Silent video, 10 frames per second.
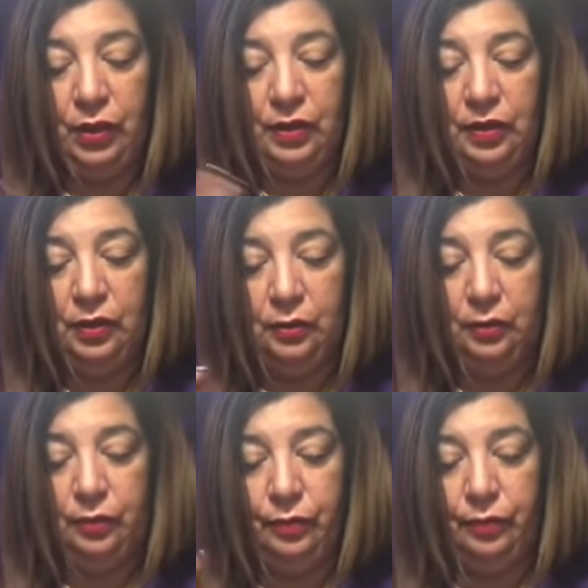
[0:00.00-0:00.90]
let's see
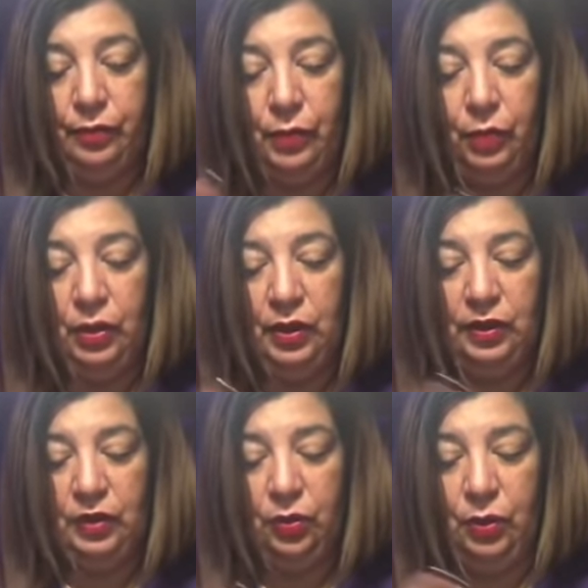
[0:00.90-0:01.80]
what
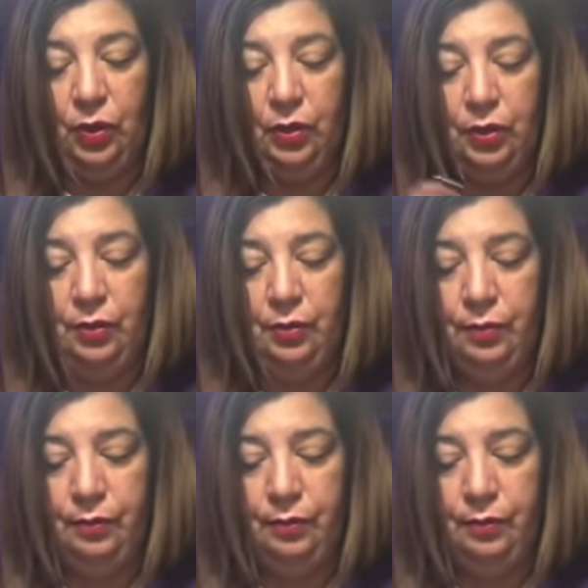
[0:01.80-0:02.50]
else is going on here.